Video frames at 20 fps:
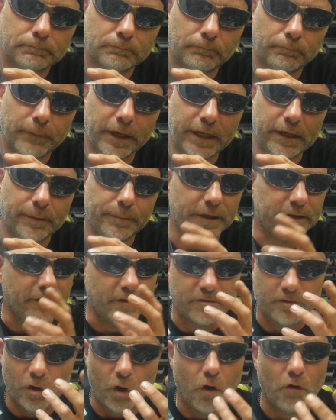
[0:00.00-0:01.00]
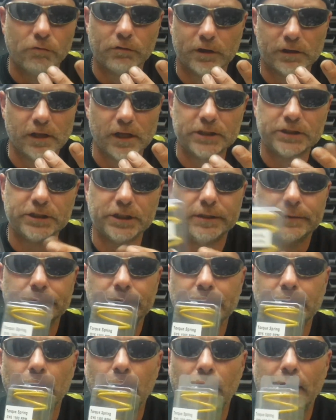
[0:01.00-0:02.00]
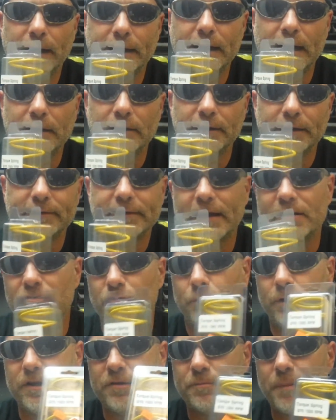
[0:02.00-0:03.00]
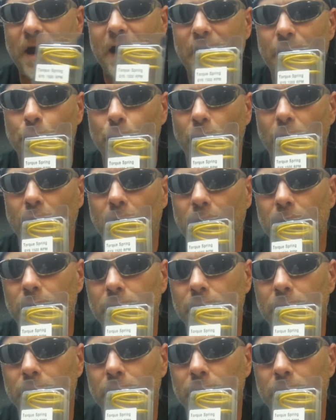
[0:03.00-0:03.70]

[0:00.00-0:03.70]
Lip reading: Medium, it doesn't over clutch it. You know, I kind of like that sweet spot where